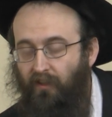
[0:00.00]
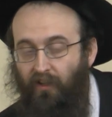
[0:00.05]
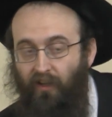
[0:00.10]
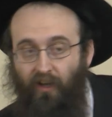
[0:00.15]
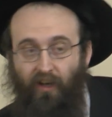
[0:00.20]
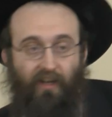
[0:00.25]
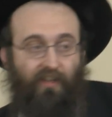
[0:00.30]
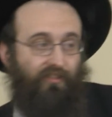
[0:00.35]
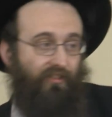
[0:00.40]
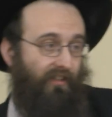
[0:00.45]

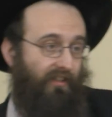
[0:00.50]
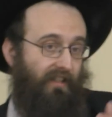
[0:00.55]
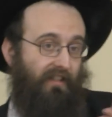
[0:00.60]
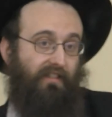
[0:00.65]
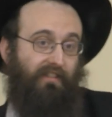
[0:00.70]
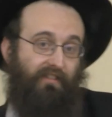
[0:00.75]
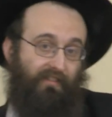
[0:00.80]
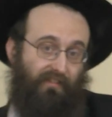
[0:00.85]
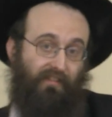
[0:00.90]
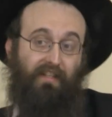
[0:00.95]
Okay, so
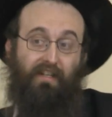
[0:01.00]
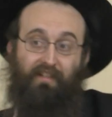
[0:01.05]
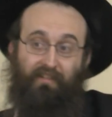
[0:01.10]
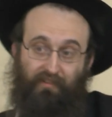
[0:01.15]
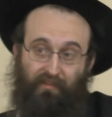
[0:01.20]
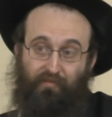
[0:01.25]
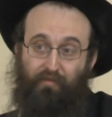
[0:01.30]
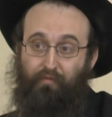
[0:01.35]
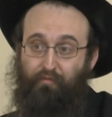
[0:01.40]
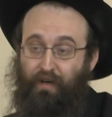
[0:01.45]

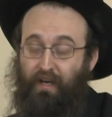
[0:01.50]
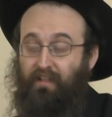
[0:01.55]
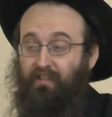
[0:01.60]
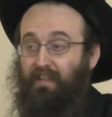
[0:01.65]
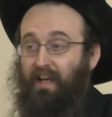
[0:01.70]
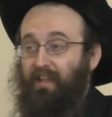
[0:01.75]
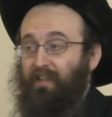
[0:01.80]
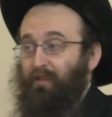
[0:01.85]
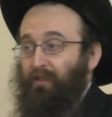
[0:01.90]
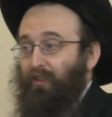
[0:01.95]
then if it breaks
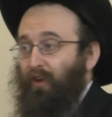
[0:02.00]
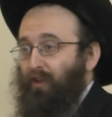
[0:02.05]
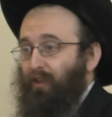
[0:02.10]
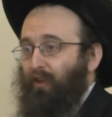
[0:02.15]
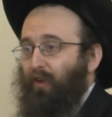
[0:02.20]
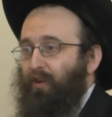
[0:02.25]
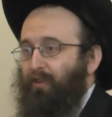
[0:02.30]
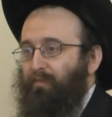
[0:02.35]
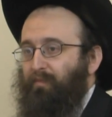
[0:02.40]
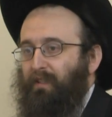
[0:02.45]
down, then
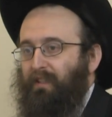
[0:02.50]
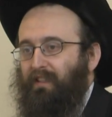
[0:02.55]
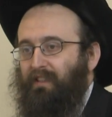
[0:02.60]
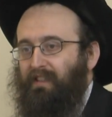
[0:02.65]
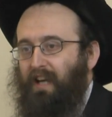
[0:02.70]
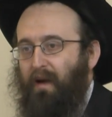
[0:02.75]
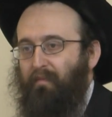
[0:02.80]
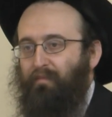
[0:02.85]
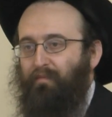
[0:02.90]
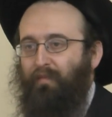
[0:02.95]
you'll always be
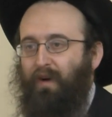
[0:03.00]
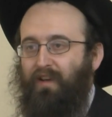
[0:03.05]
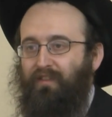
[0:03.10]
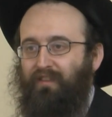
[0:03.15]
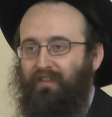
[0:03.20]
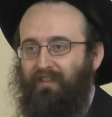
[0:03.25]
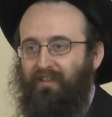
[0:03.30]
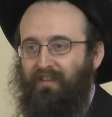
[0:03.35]
compromising